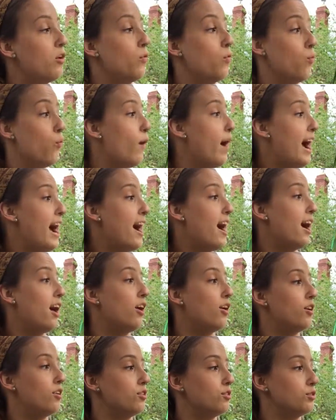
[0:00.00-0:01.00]

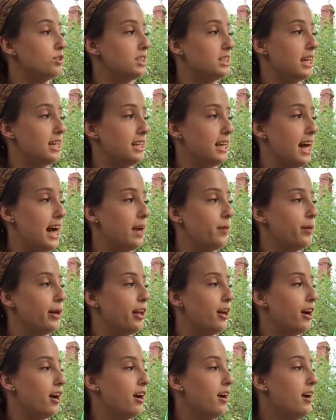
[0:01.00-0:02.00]
Wow, said
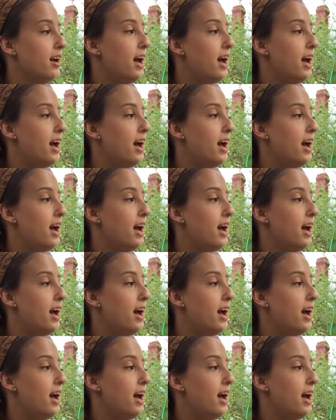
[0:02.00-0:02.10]
Caterpillar.